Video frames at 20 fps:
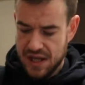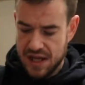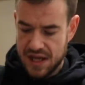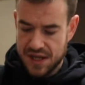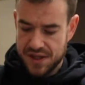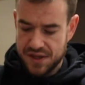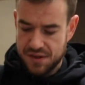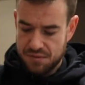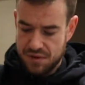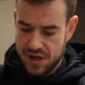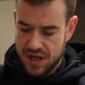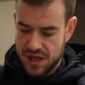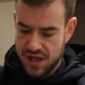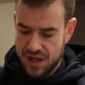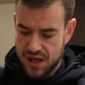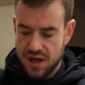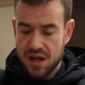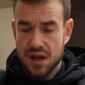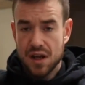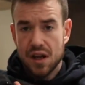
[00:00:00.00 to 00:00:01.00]
has a
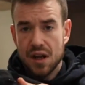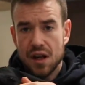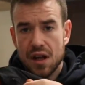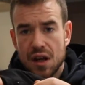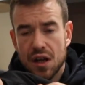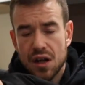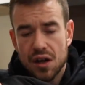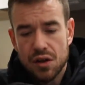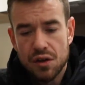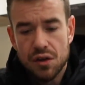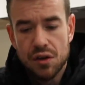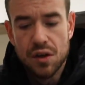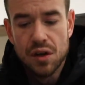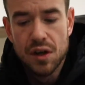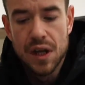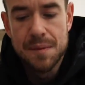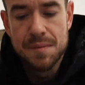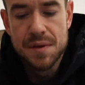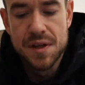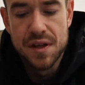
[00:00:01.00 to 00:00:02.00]
wee
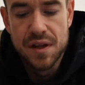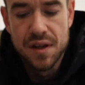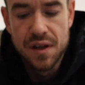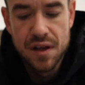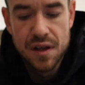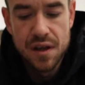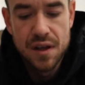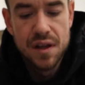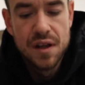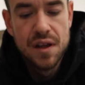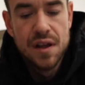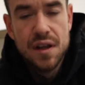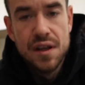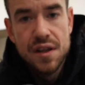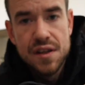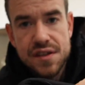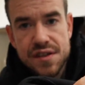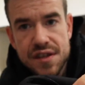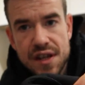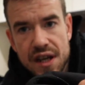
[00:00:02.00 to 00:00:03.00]
Lululemon
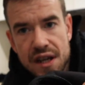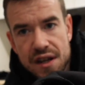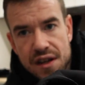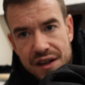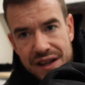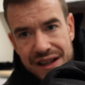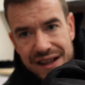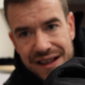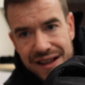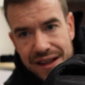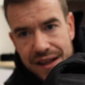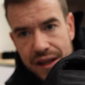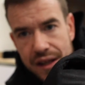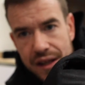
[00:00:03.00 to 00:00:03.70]
sign on it